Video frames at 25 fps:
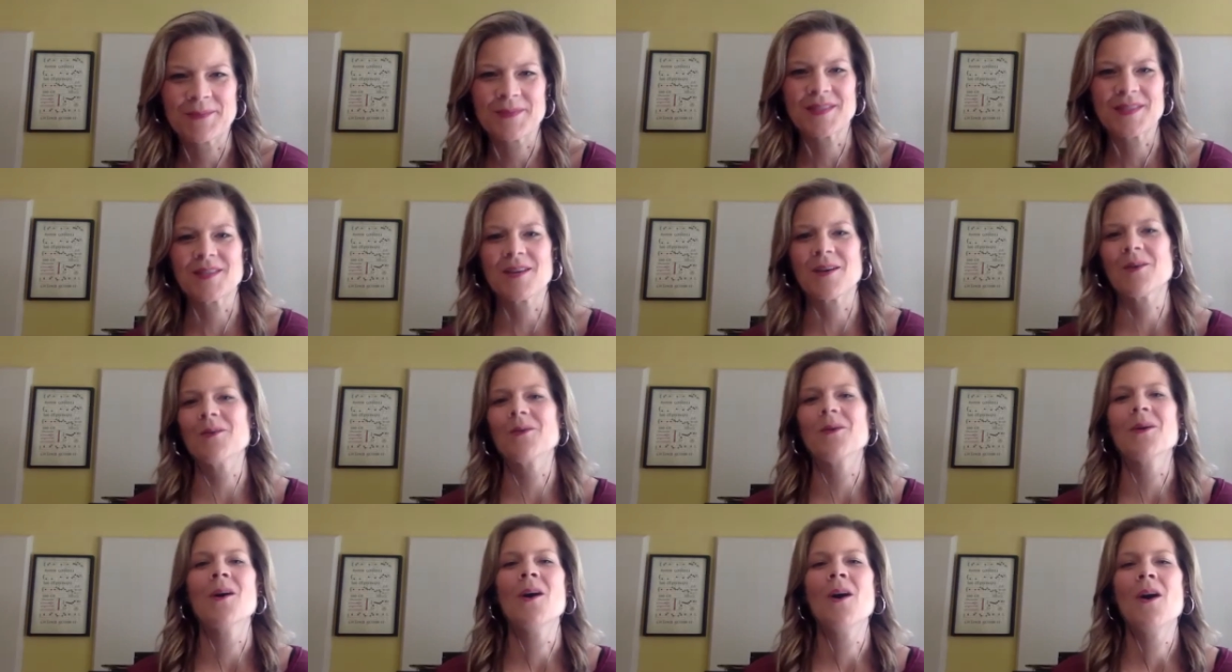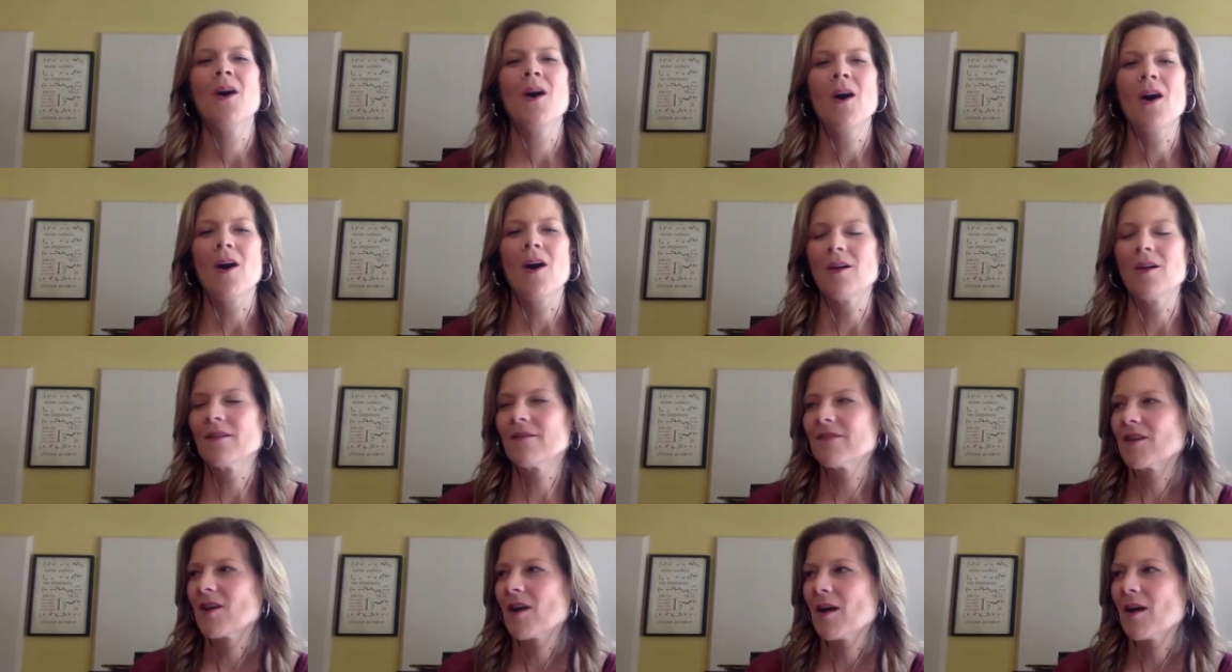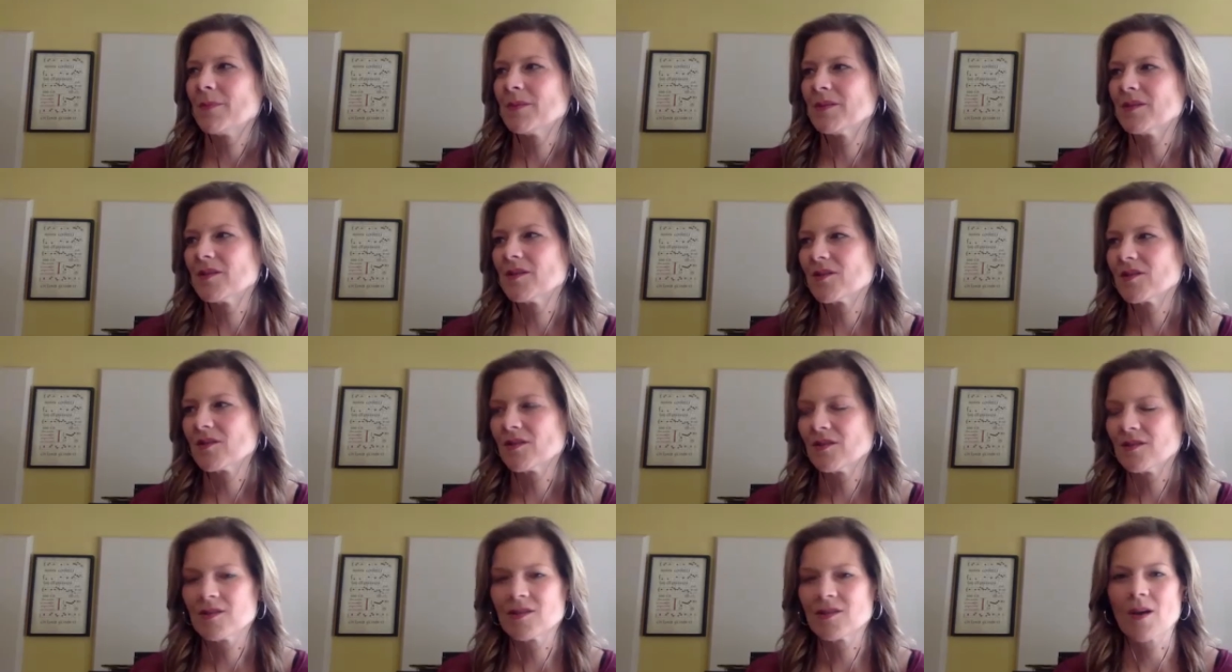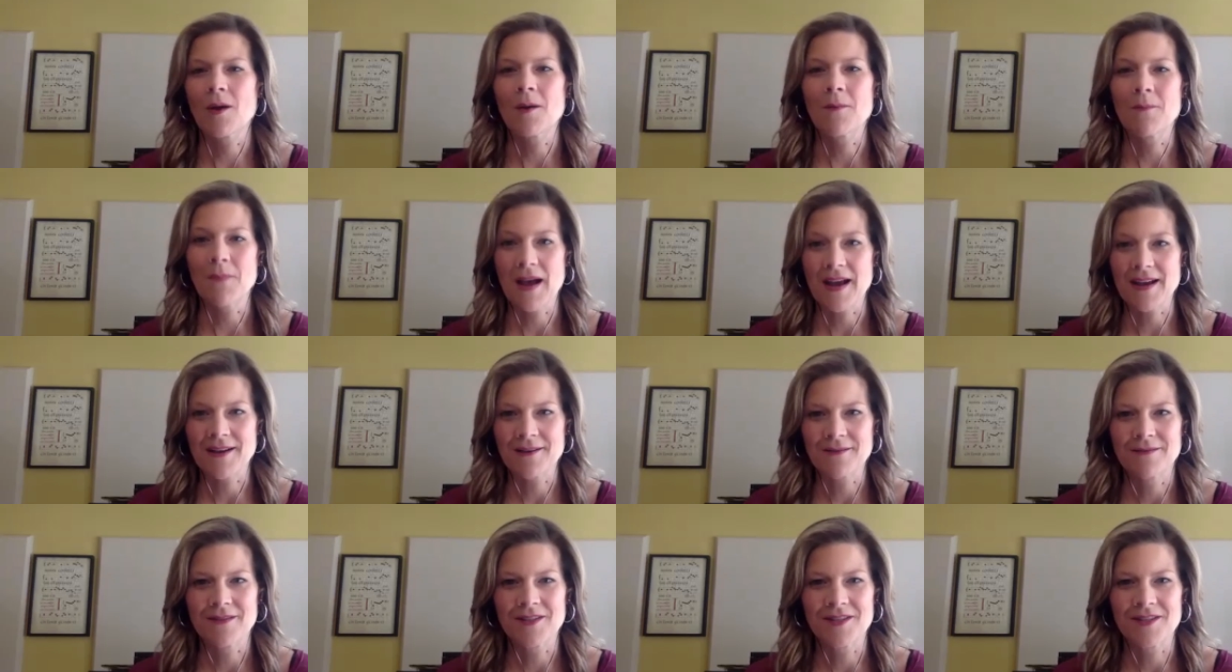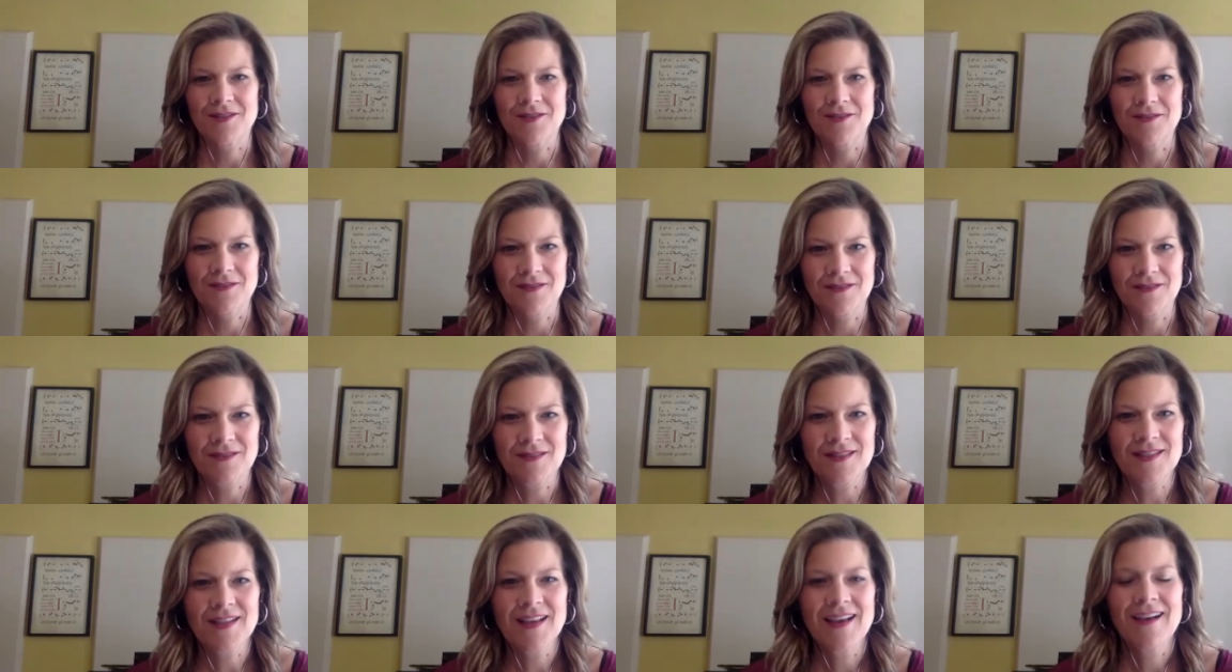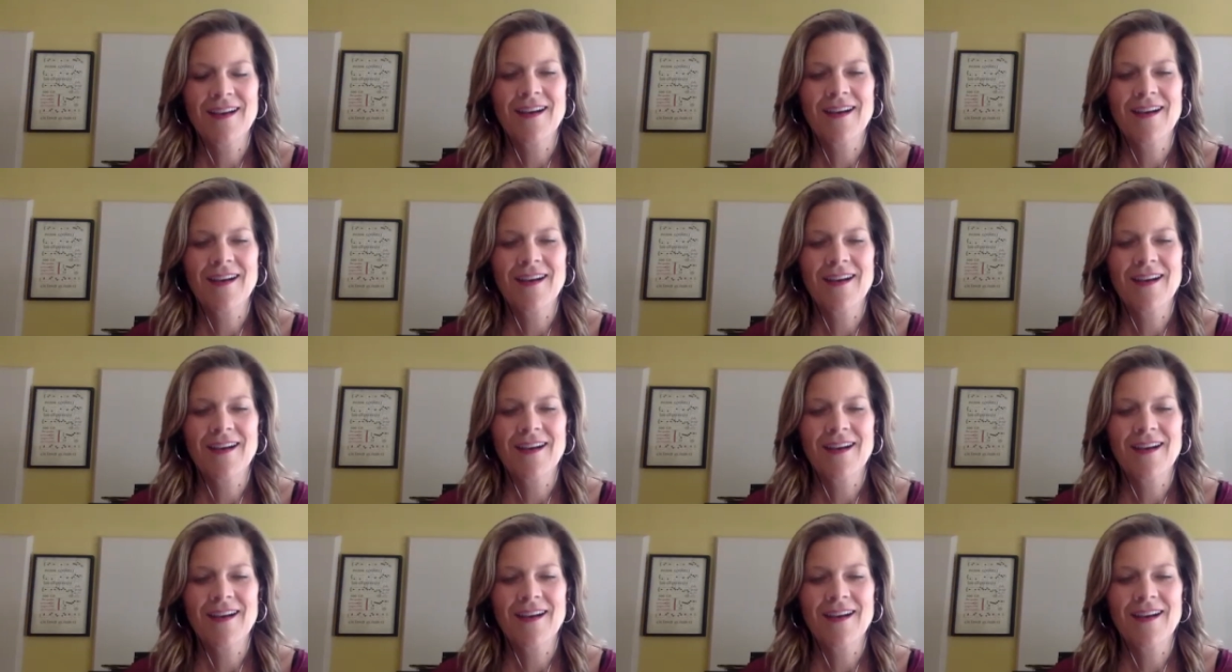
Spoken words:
So all of the compositions are my originals,